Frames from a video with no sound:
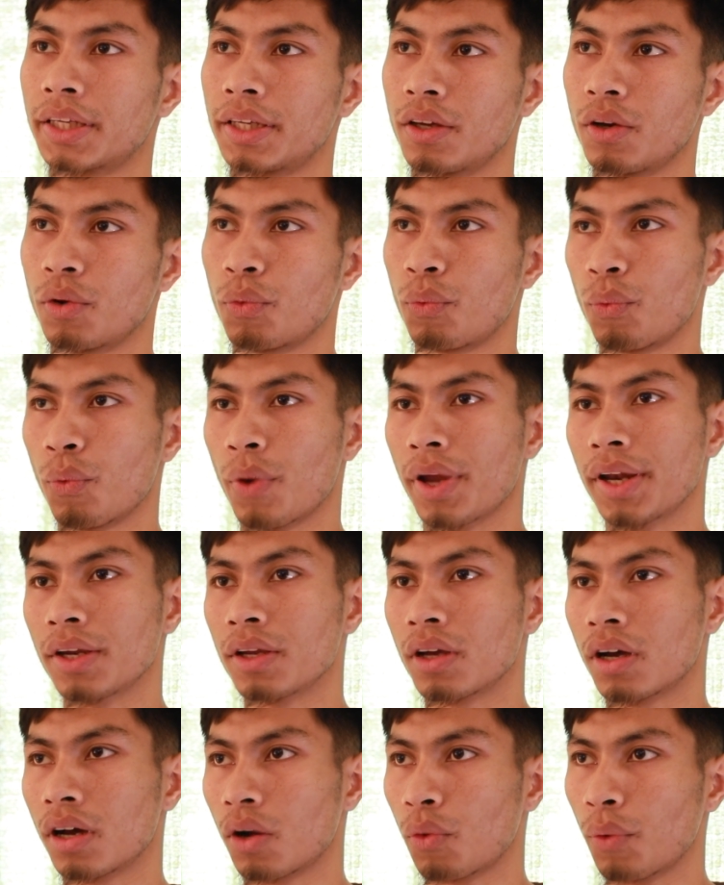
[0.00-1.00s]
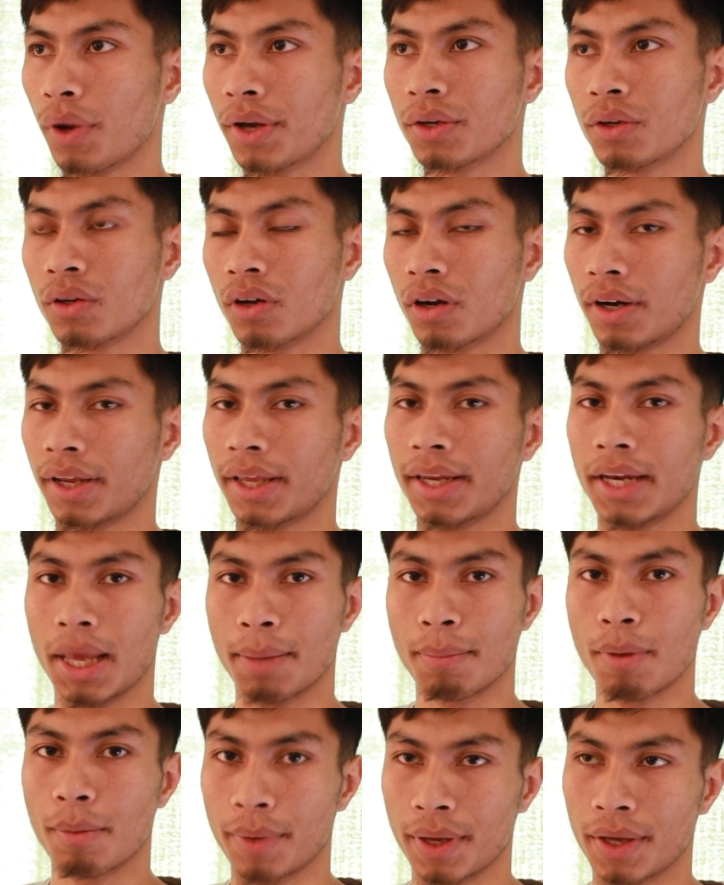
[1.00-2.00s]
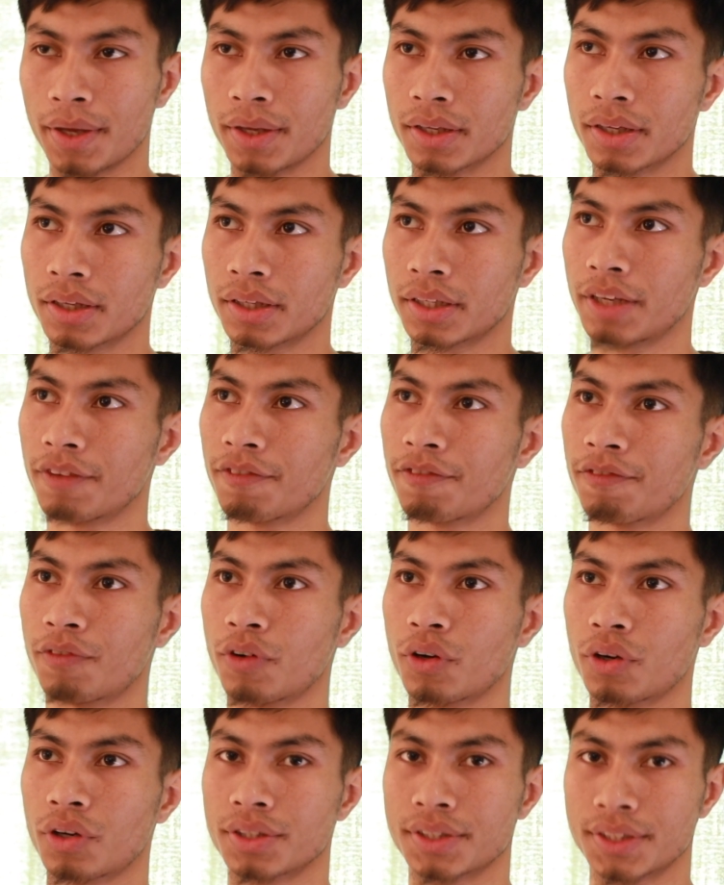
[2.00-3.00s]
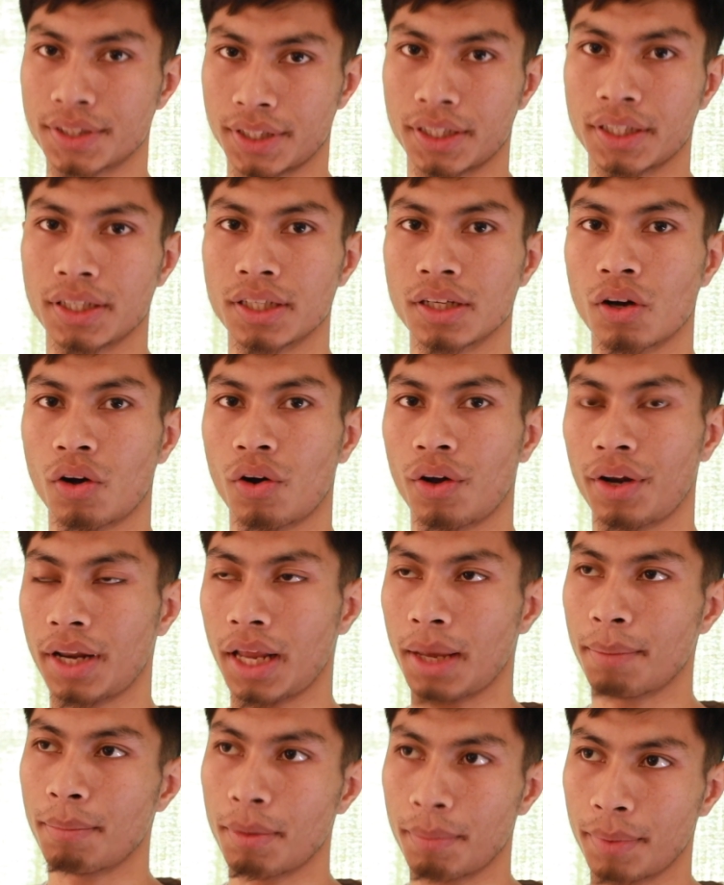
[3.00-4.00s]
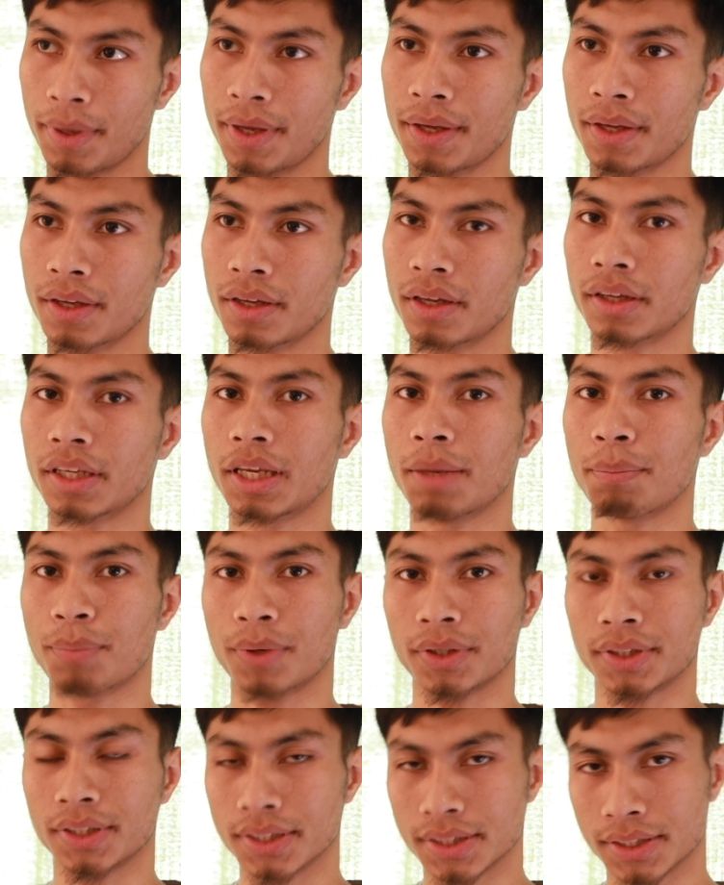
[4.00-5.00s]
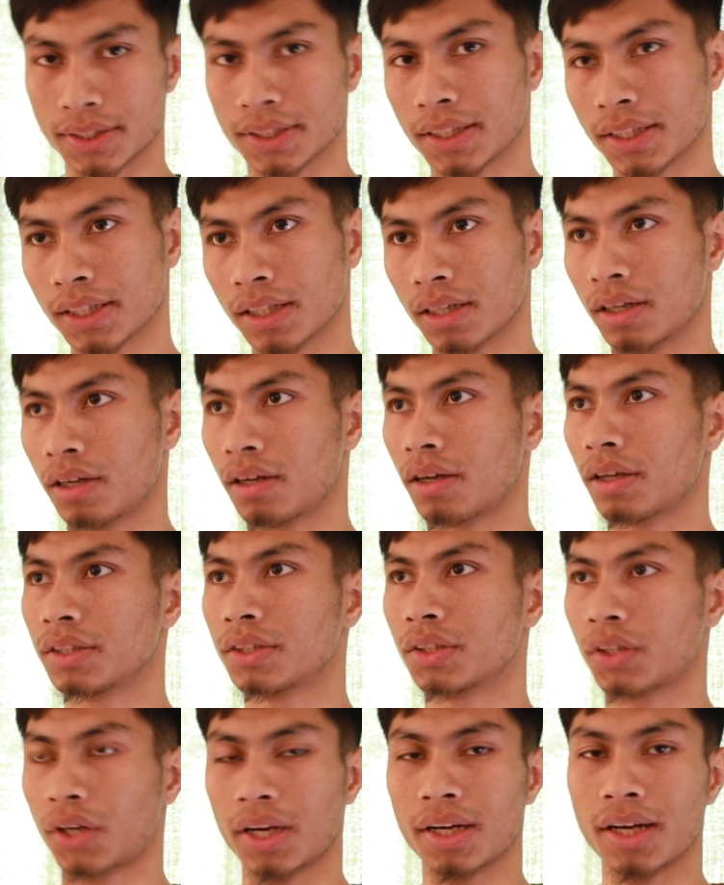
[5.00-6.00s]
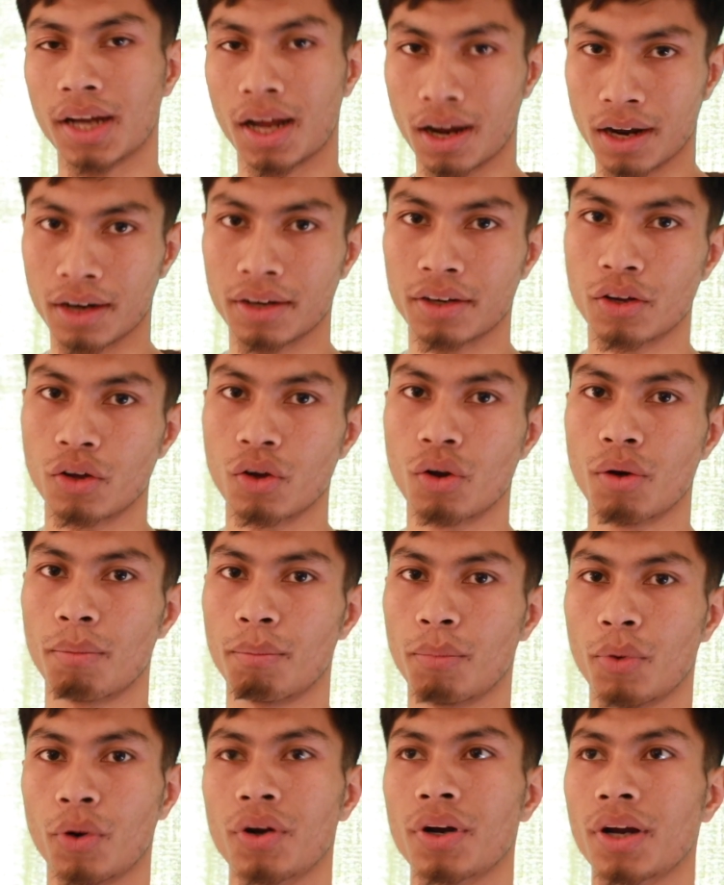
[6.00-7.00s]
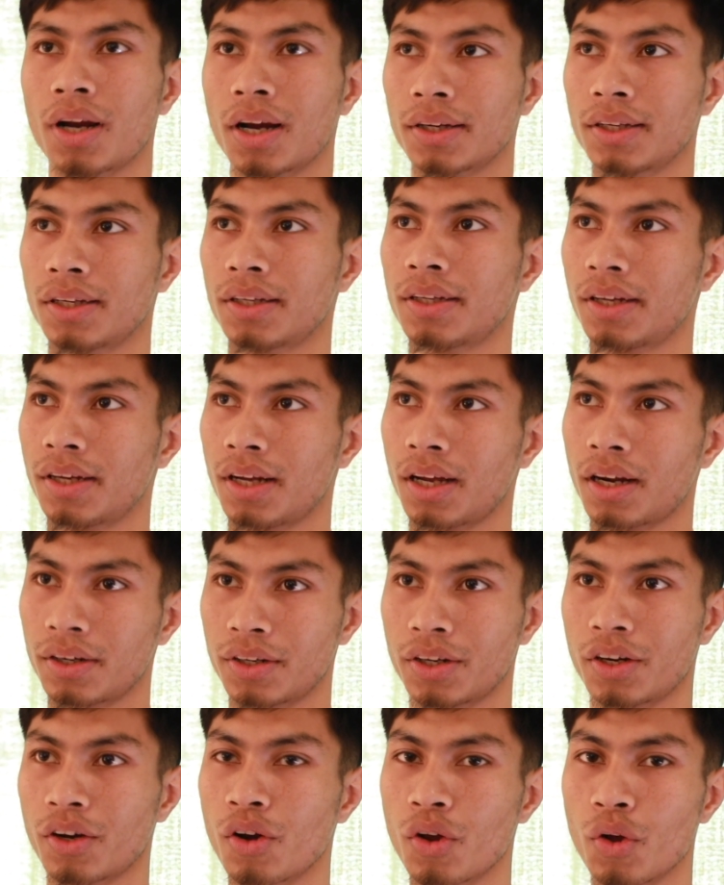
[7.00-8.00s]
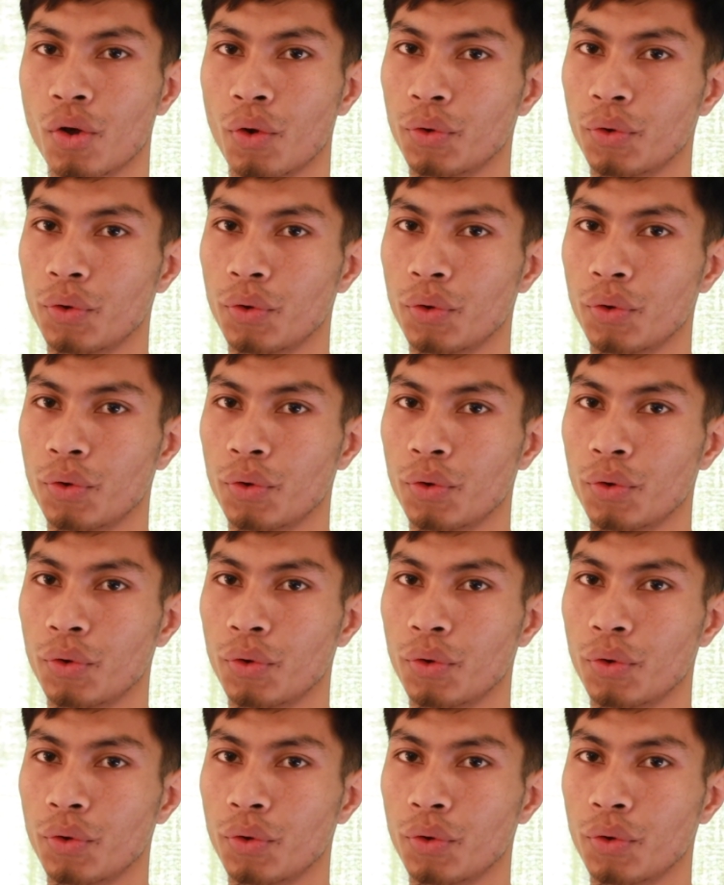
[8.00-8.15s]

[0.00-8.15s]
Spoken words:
When you are in MMA, keep focusing on MMA. Keep practicing, train hard, more harder than harder.